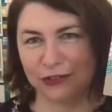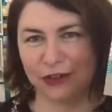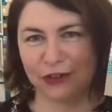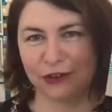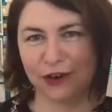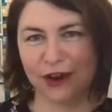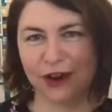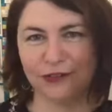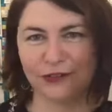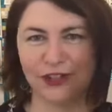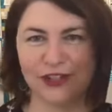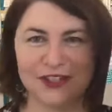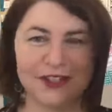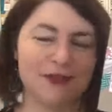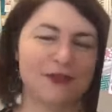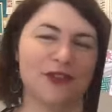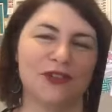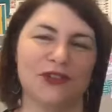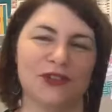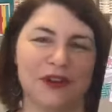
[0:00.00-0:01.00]
at
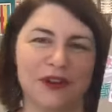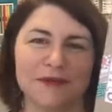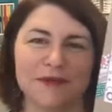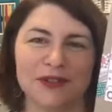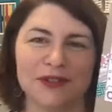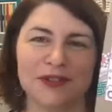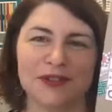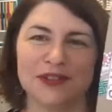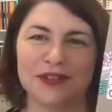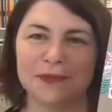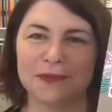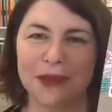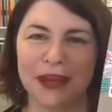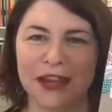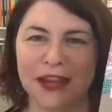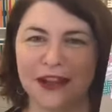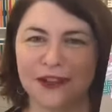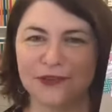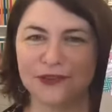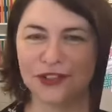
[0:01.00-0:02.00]
different times because I
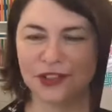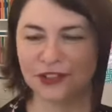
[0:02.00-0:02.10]
may have